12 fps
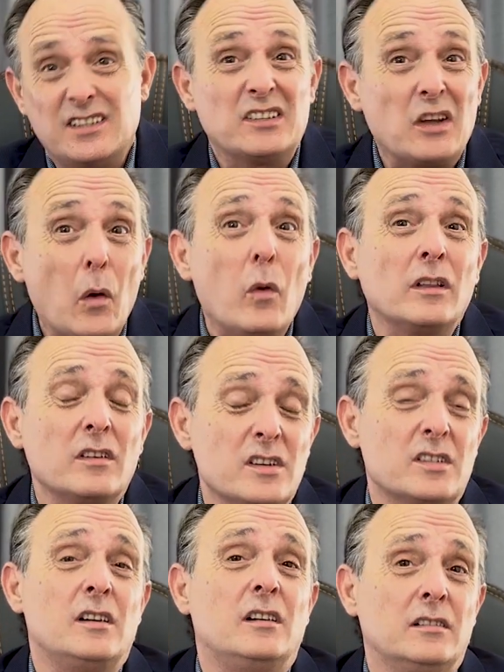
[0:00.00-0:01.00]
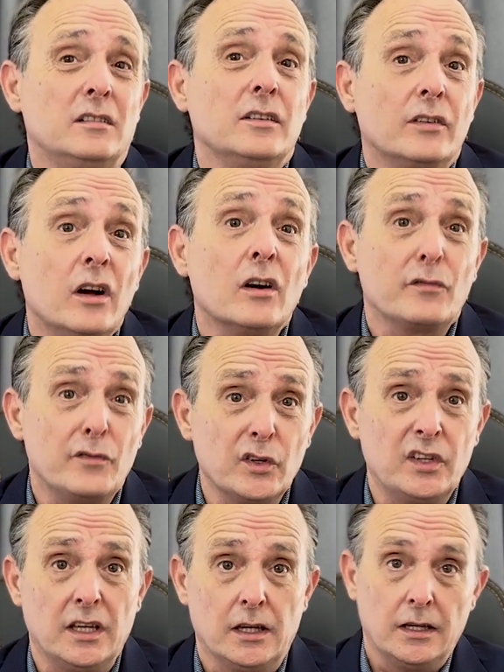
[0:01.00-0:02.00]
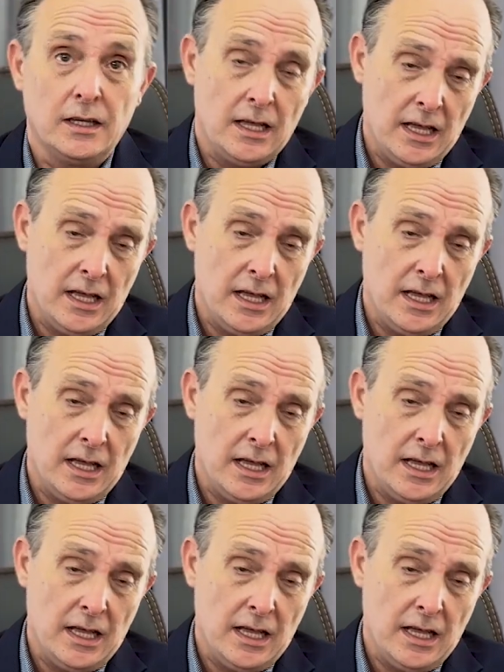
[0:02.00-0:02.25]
You don't want to start on the wrong footing.